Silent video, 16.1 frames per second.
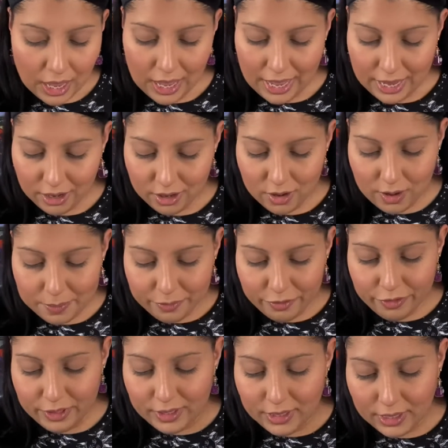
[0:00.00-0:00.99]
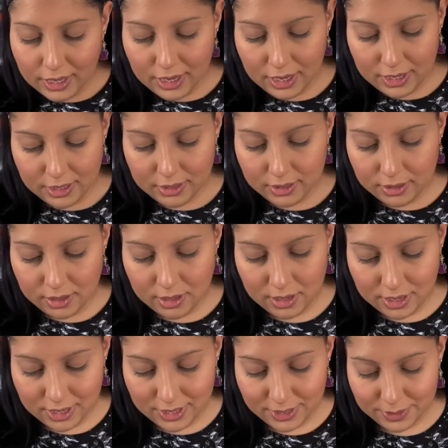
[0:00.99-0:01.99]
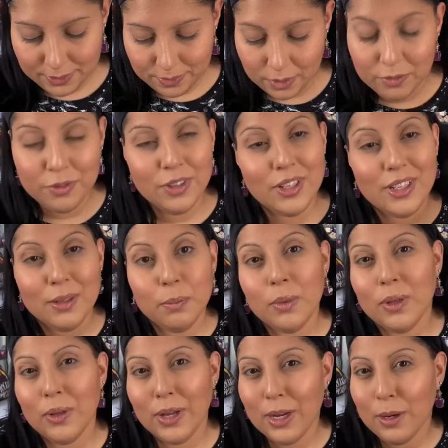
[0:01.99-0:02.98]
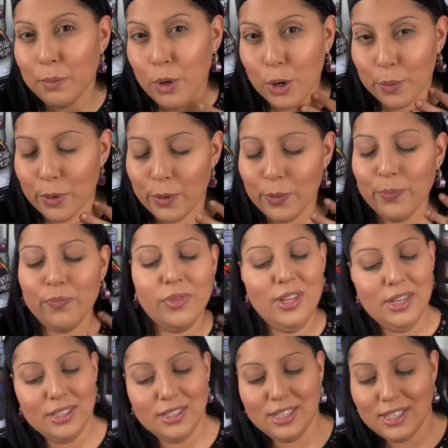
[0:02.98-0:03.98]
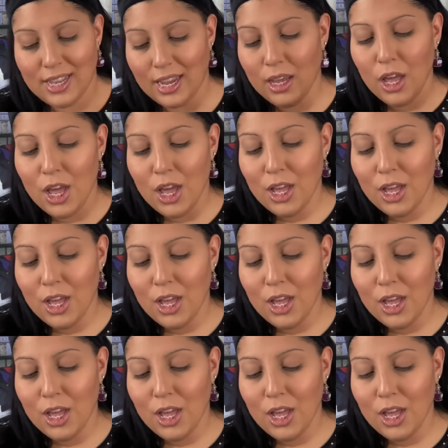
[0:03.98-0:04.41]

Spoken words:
I don't know, I'm feeling kind of purple today,